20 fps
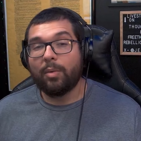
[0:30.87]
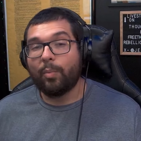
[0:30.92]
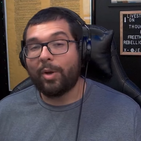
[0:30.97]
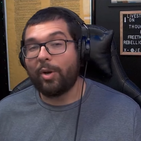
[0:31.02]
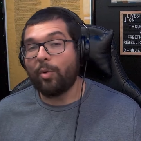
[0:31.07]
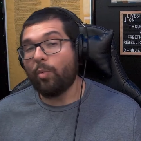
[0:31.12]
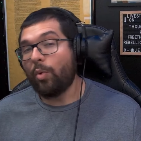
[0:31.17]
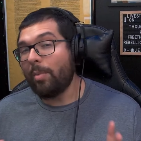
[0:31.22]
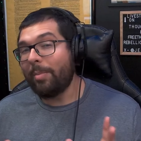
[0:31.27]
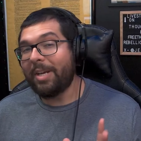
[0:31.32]
when
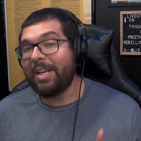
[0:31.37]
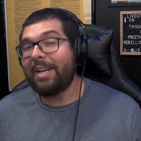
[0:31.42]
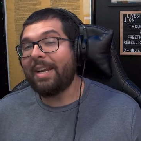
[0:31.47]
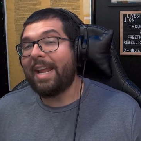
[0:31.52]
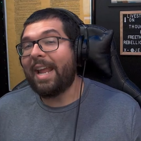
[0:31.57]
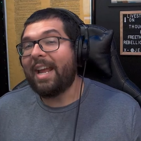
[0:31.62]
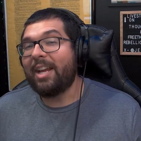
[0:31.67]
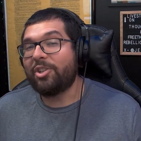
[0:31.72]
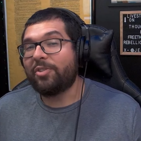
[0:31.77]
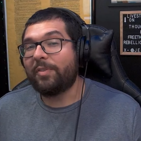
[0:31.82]
a woman in
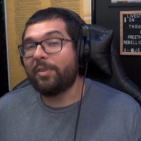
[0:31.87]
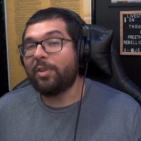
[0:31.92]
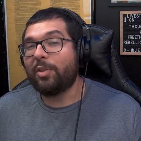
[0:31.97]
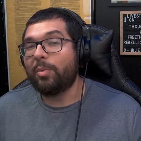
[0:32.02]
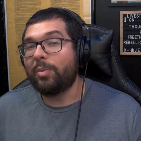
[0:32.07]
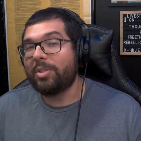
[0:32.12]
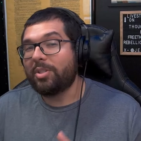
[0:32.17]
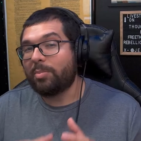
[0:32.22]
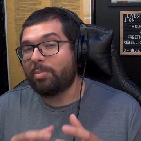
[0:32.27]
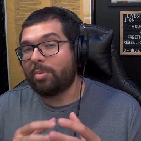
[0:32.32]
Nashville
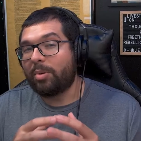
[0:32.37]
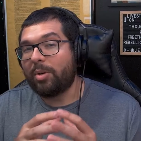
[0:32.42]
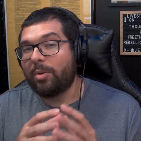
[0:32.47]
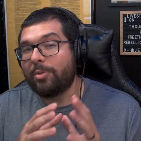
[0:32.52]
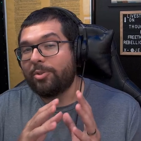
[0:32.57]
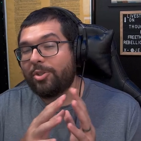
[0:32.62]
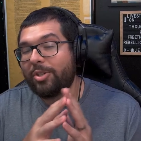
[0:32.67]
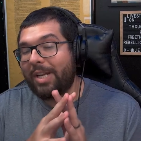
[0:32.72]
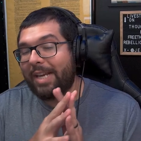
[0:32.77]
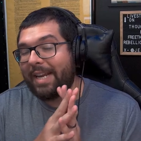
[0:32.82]
was
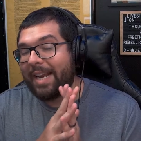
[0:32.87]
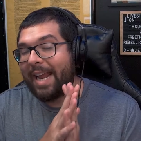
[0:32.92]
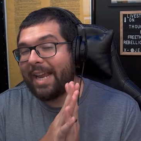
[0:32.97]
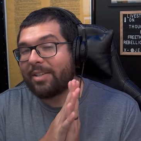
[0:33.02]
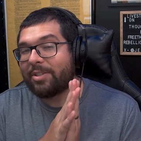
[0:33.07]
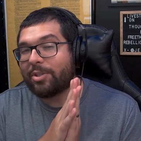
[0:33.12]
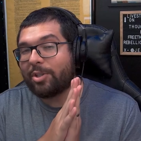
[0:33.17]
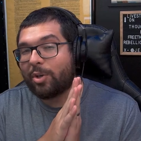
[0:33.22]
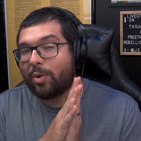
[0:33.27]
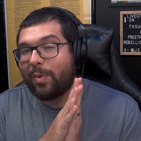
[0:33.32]
approached and
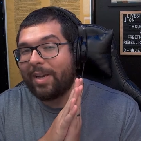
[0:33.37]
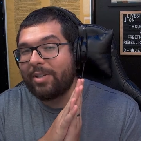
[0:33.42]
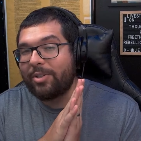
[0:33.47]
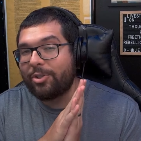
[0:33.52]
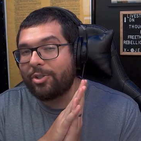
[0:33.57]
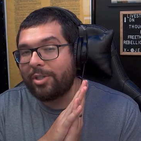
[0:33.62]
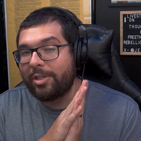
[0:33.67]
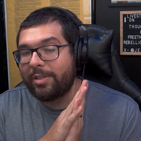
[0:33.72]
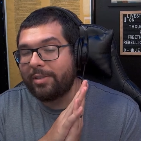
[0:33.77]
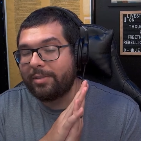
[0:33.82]
asked the
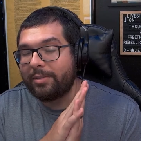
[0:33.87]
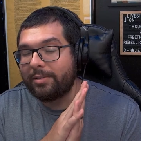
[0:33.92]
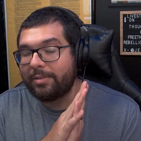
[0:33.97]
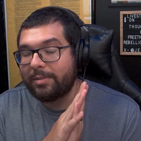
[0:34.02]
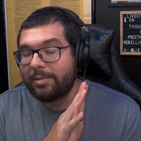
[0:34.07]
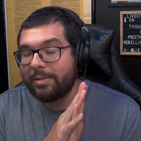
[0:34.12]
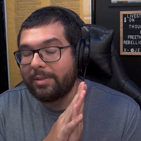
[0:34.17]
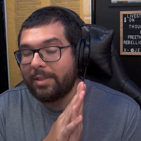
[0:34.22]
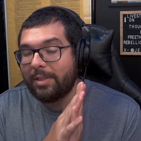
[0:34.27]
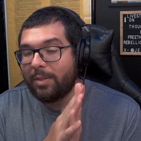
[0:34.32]
question.
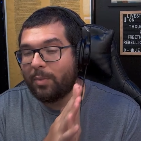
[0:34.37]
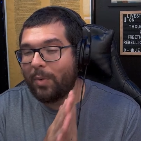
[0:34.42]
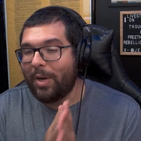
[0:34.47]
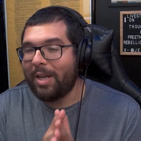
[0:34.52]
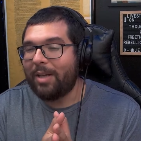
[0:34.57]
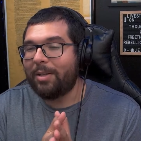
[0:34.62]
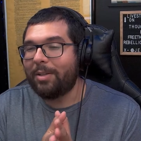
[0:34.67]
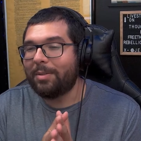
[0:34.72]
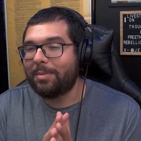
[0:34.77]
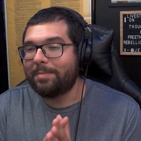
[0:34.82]

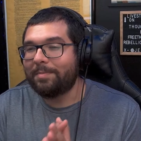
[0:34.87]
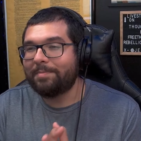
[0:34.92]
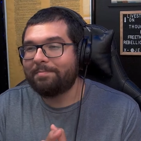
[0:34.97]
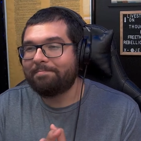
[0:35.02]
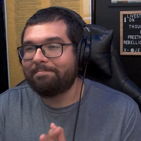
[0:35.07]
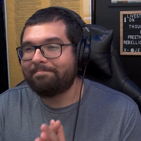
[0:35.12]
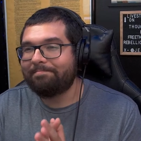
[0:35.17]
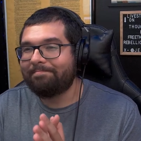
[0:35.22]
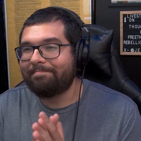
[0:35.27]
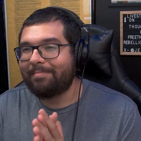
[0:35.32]
Well,
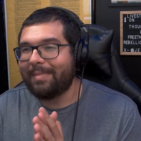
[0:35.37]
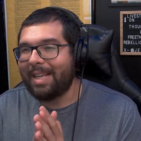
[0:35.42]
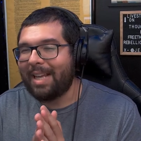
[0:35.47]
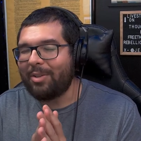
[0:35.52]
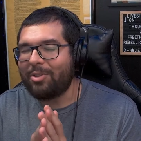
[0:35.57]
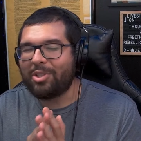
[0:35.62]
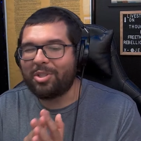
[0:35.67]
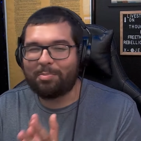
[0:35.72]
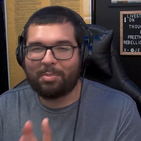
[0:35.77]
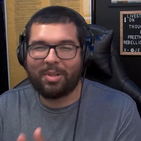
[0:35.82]
I'll
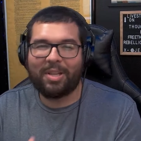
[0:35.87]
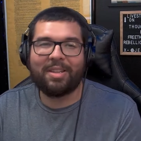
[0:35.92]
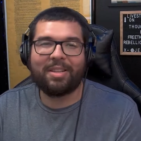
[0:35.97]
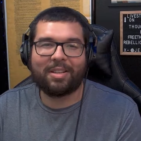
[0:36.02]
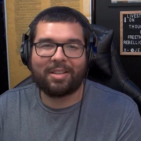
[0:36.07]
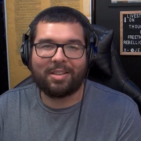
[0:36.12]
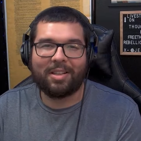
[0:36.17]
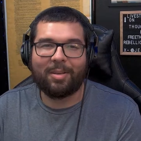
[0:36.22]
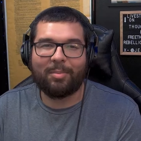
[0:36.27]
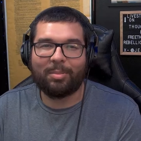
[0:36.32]
just play the
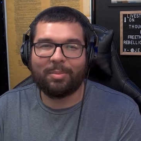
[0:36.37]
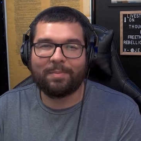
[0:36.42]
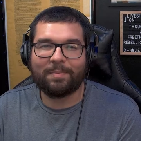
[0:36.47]
clip.